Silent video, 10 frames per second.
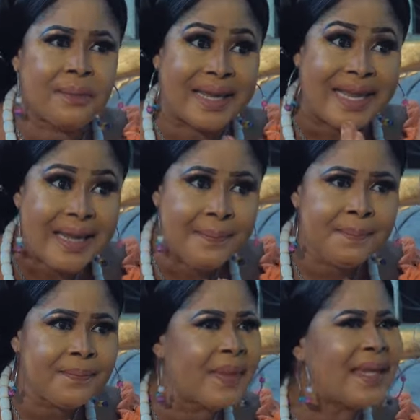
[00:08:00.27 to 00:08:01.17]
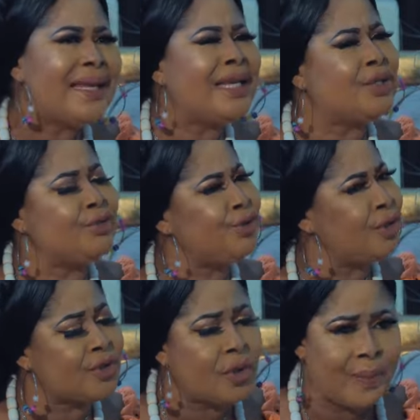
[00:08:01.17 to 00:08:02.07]
from him, he should
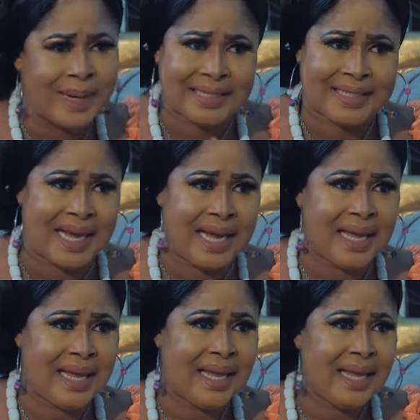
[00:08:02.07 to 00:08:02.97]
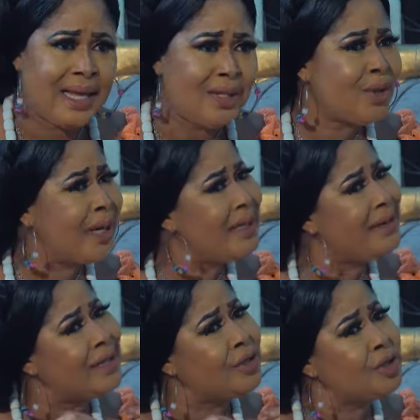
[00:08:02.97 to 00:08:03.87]
just oblige her so that the
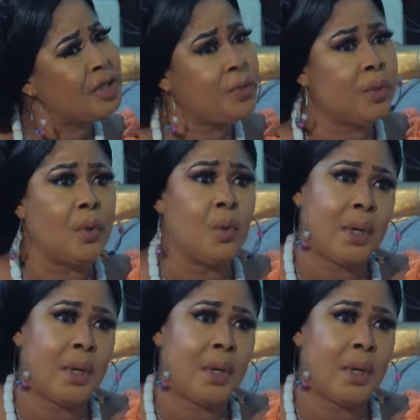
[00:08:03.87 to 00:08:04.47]
relationship will